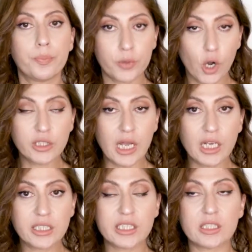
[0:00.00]

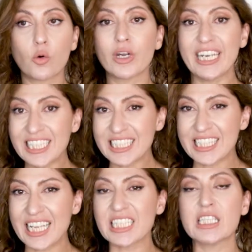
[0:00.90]
products or
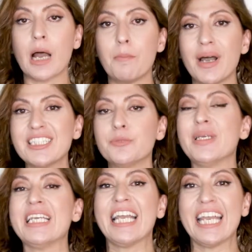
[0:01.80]
listings that might
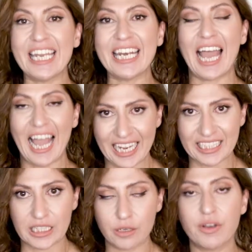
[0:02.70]
be
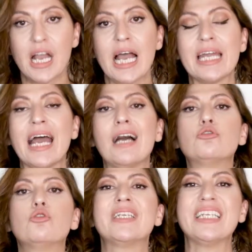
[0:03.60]
inactive and how
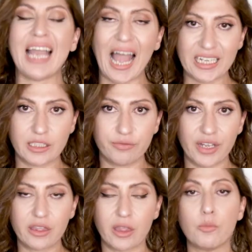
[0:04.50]
to
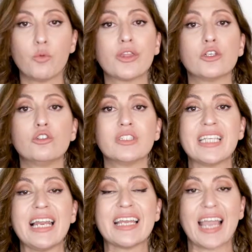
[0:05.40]
reactivate them, whether you're
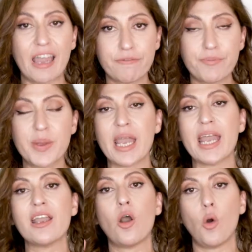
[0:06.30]
selling
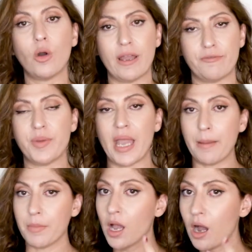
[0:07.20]
FBA or
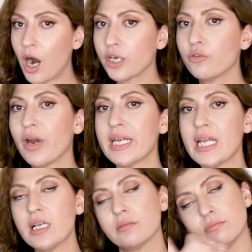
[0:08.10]
FBM. Are you
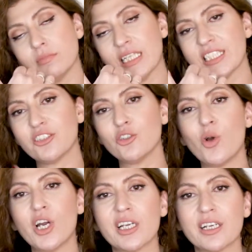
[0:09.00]
ready? Let's get to
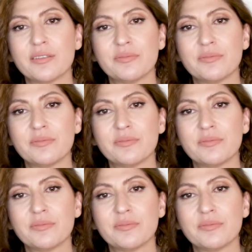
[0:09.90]
work.